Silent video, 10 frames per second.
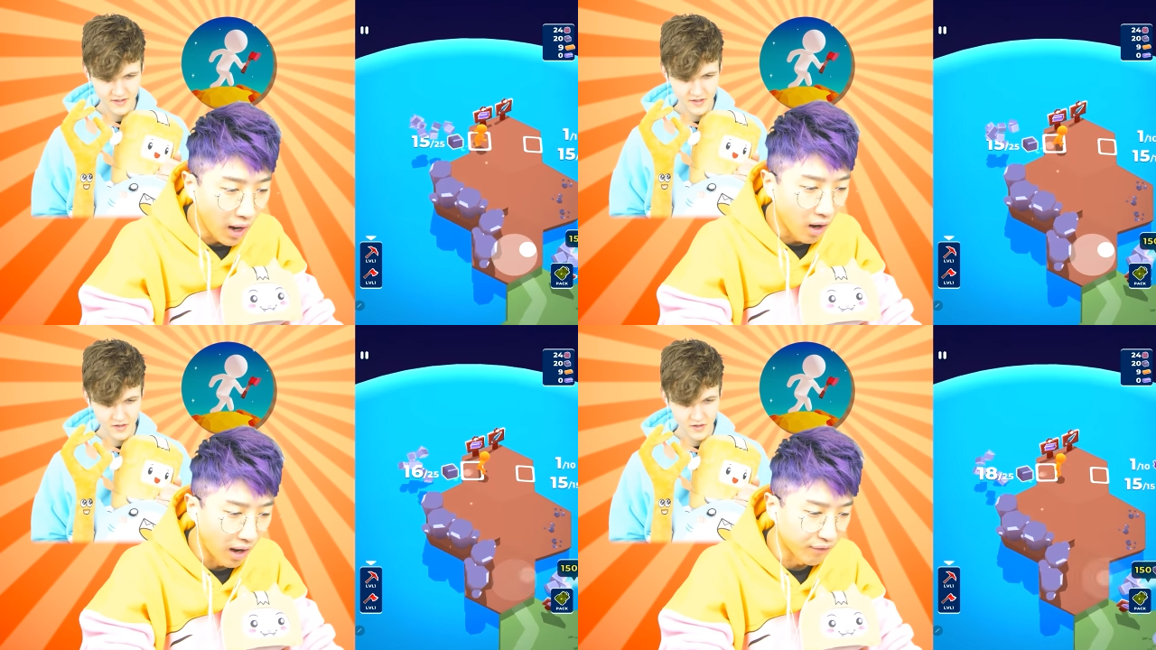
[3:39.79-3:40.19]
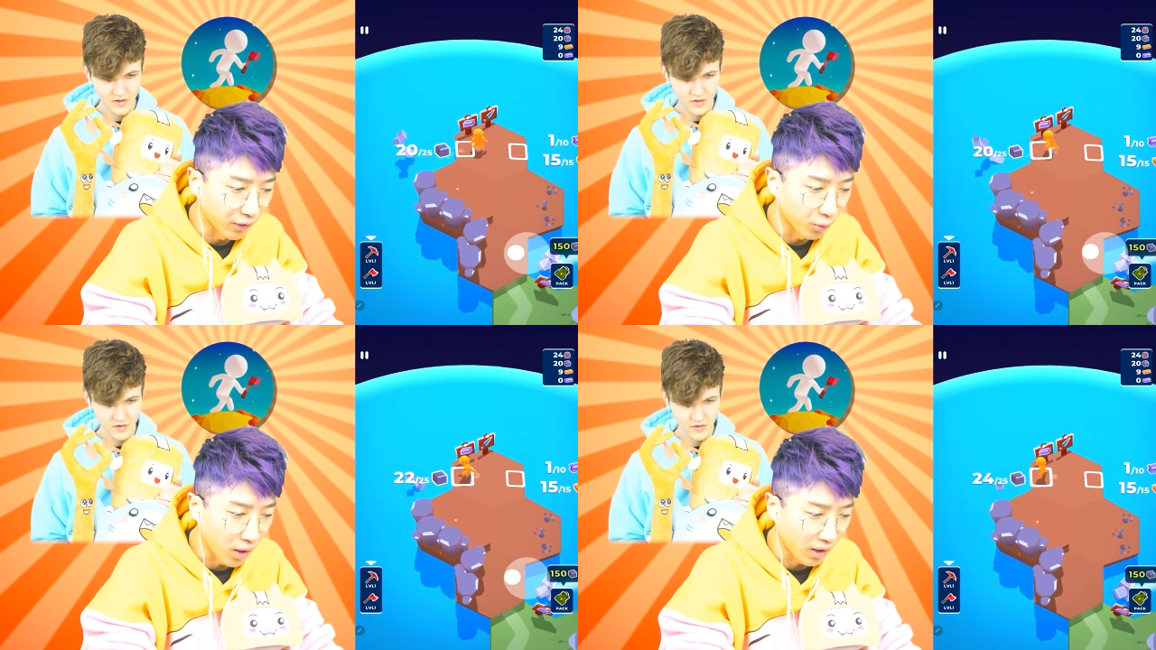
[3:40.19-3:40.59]
Speaker 1: I
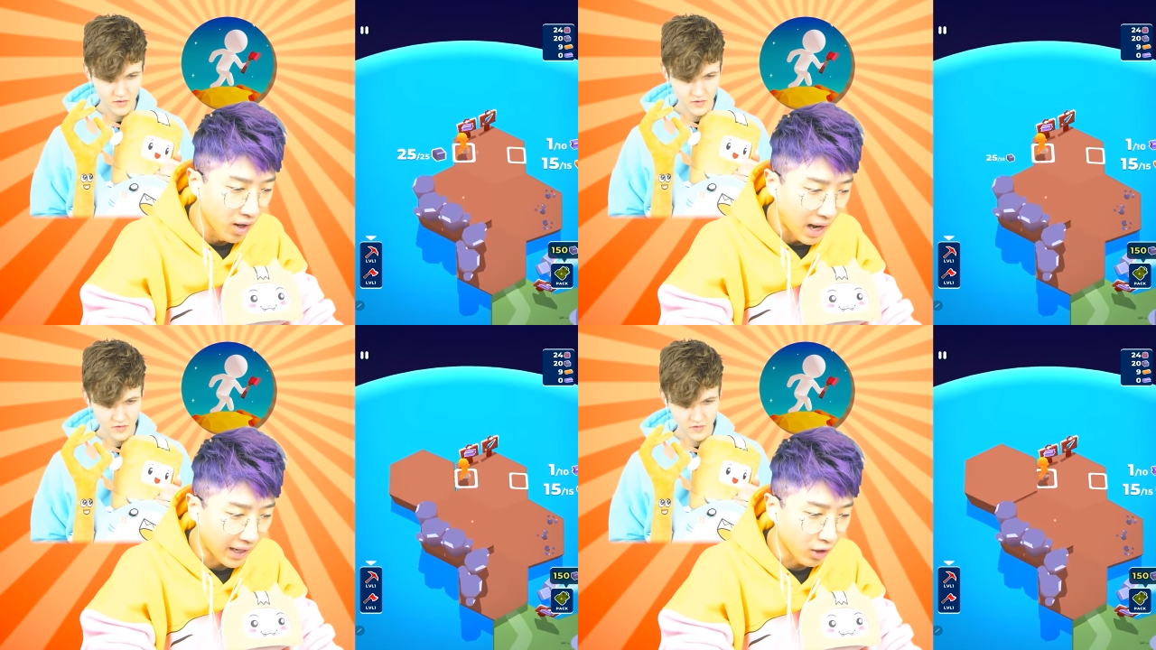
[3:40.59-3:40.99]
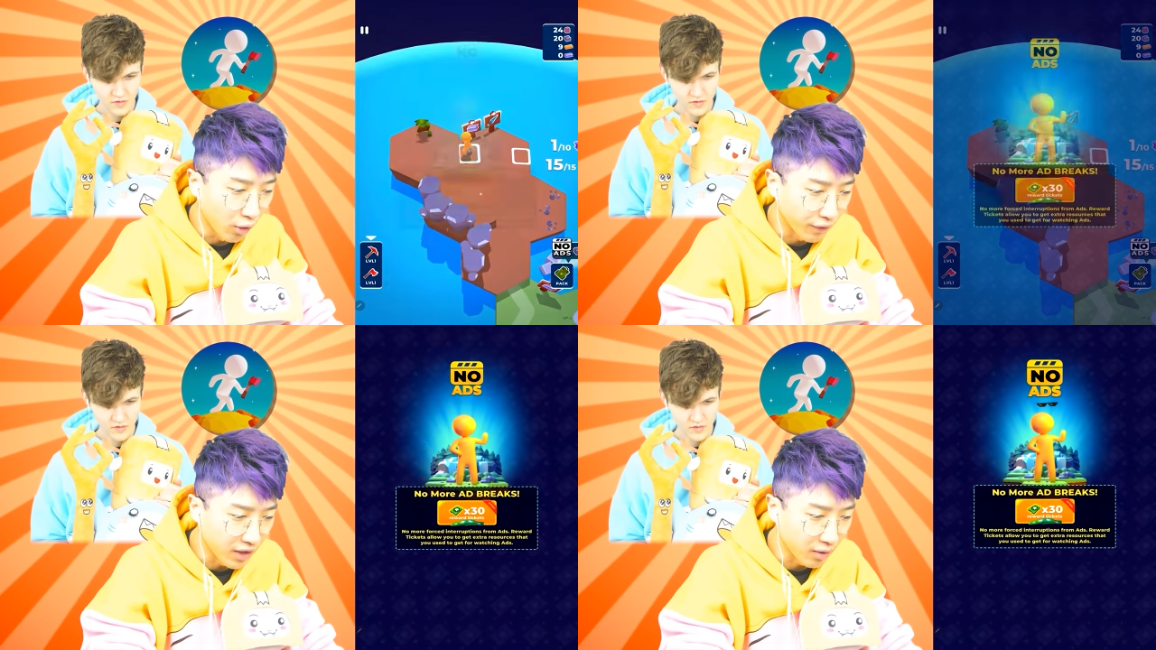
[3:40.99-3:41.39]
fell in the water. I gotta
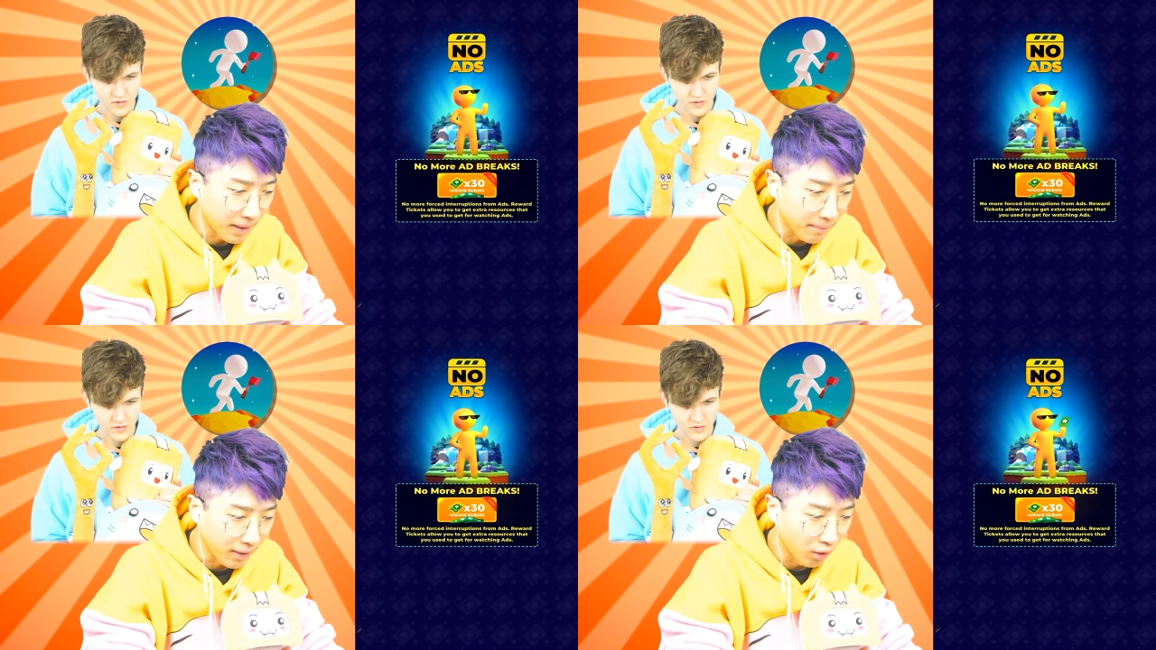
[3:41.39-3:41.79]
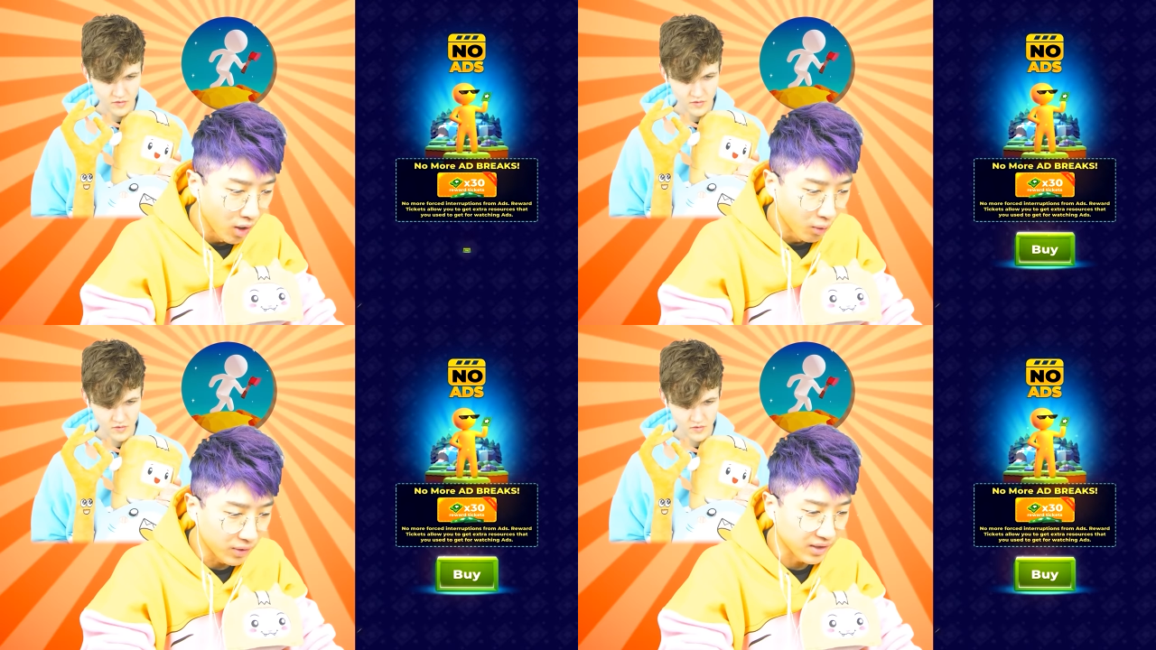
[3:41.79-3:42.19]
go over here to make metal.
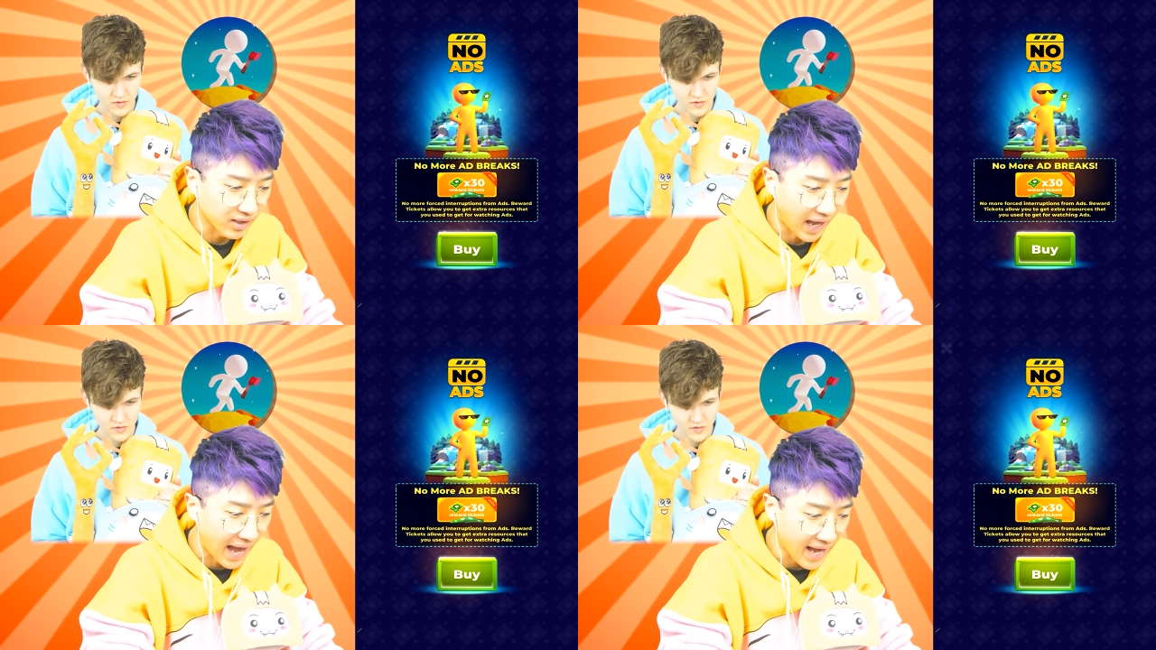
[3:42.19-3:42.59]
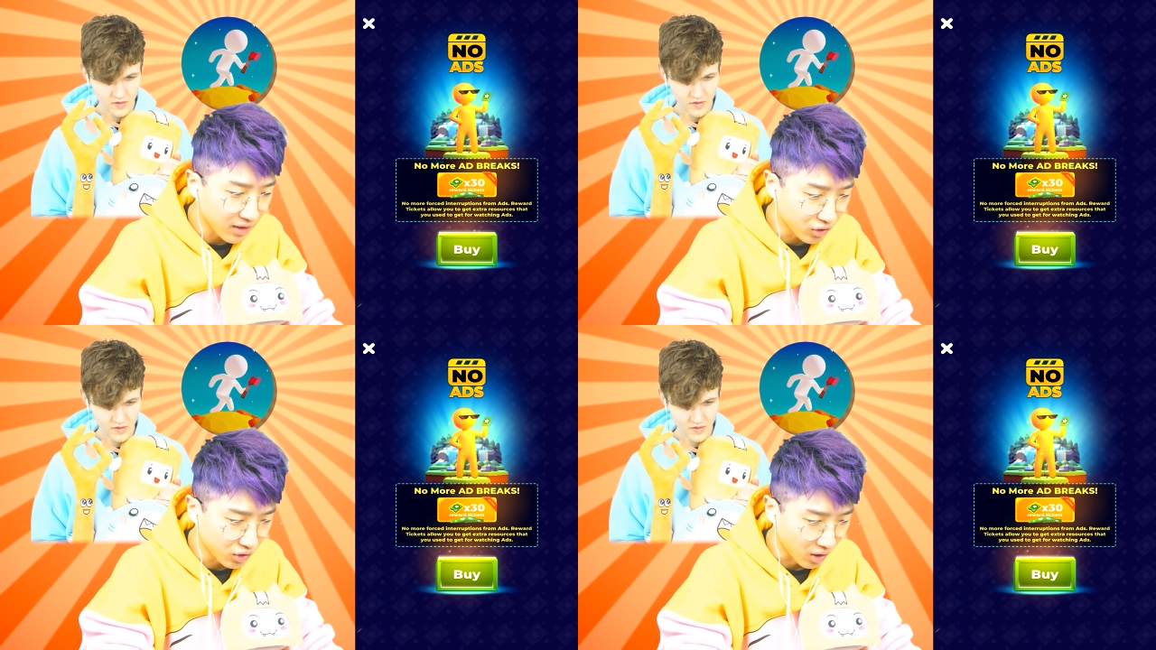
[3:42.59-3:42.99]
What is this?
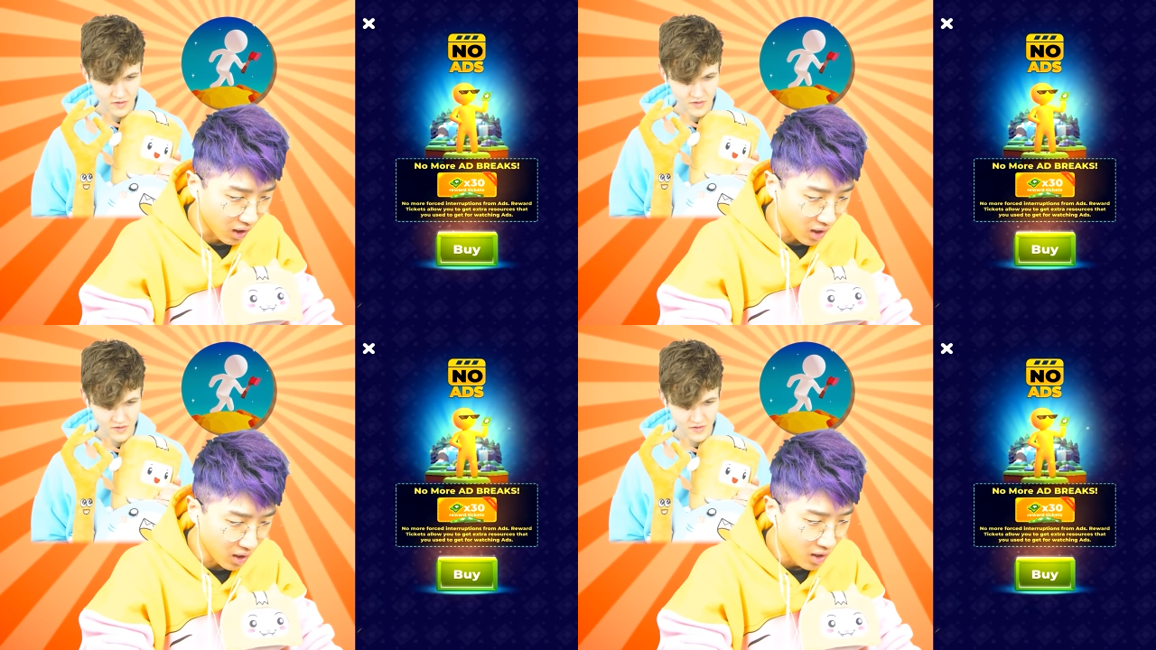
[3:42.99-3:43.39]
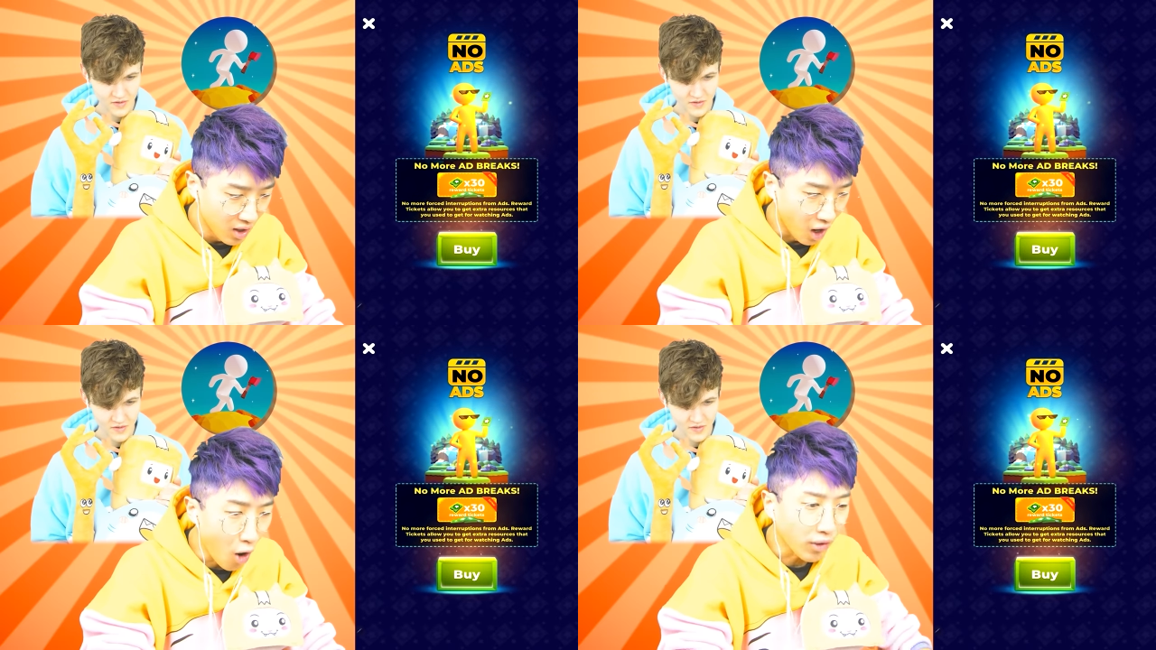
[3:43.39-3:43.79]
Ads? Huh?
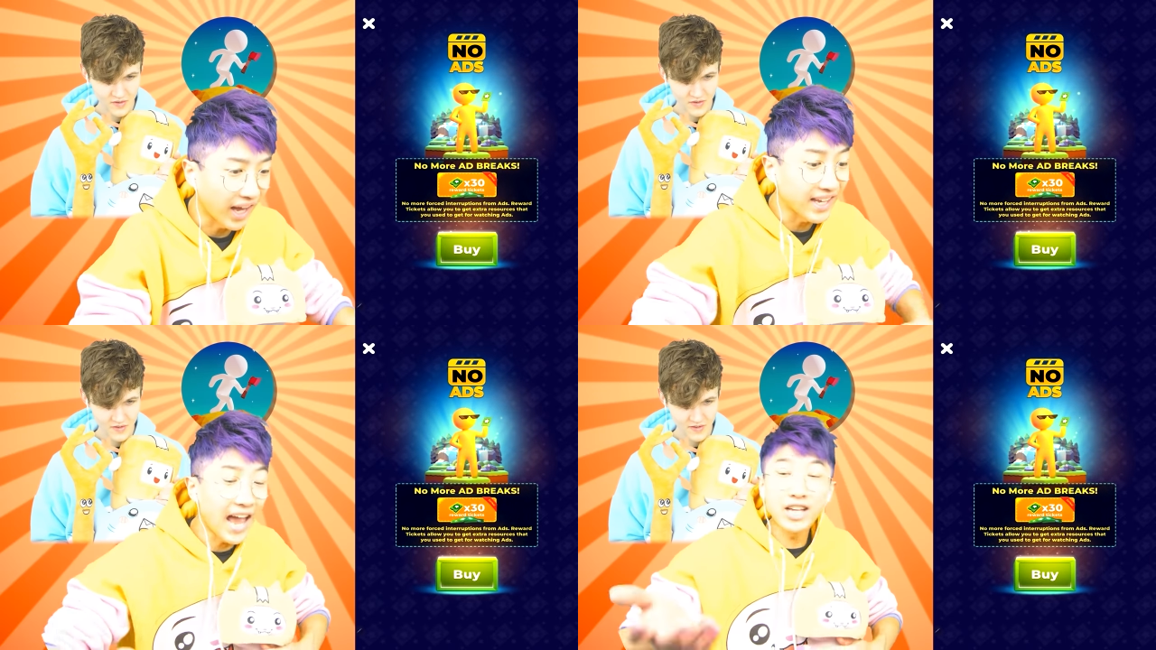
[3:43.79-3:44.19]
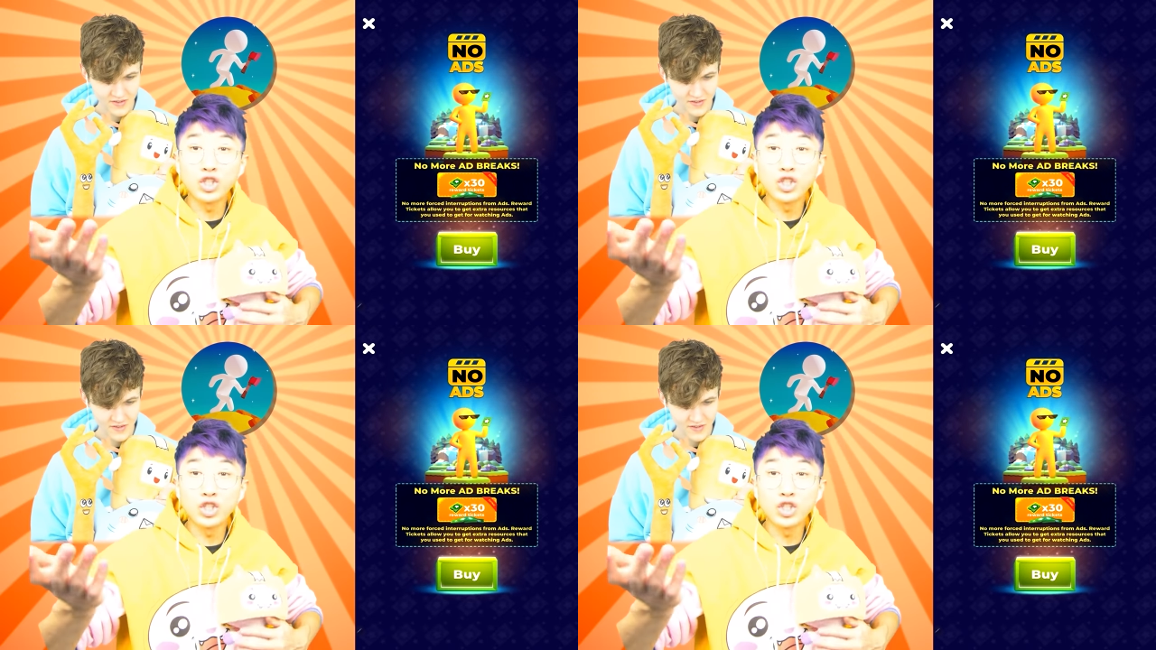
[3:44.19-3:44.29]
Okay, yeah,